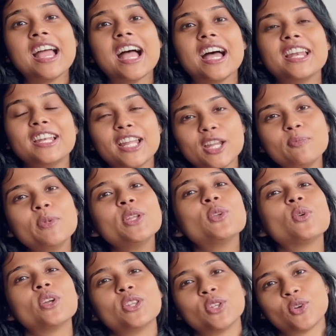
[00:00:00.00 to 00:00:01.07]
and let me know
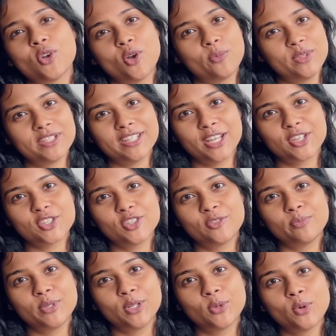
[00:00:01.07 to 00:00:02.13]
in the comment section
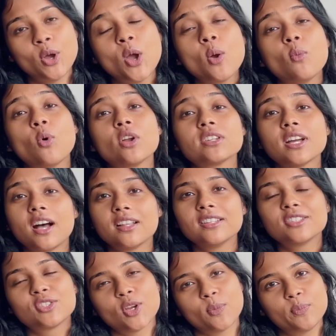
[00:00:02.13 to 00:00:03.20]
below what other
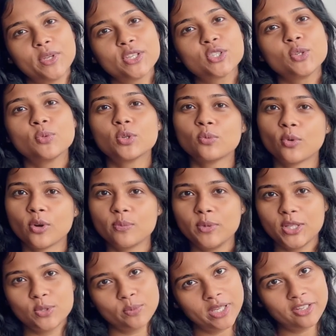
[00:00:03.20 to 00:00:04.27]
topics you would want me
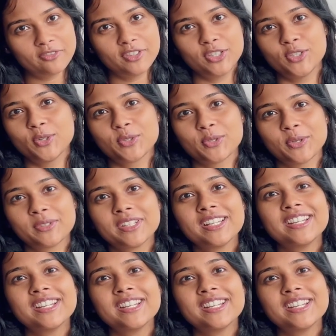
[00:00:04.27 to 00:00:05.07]
to make videos on.